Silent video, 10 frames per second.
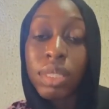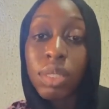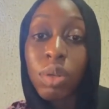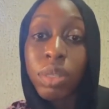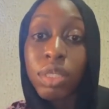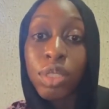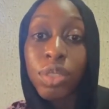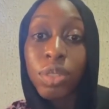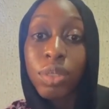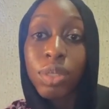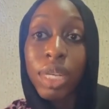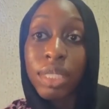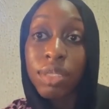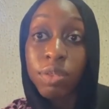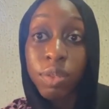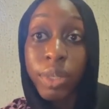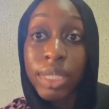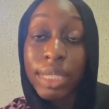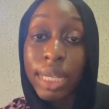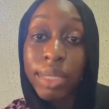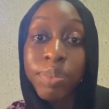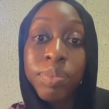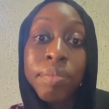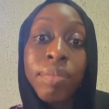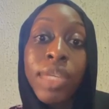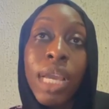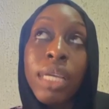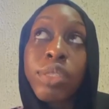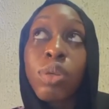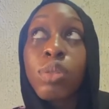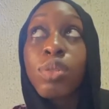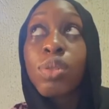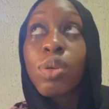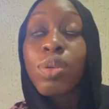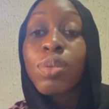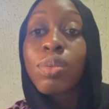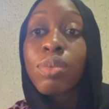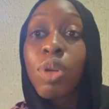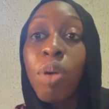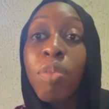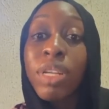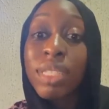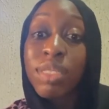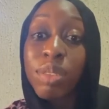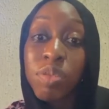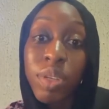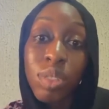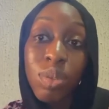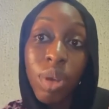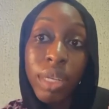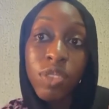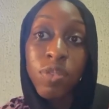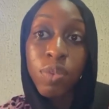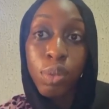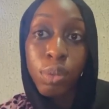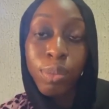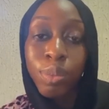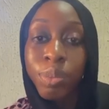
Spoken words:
condition known as influenza is also commonly referred to as flu.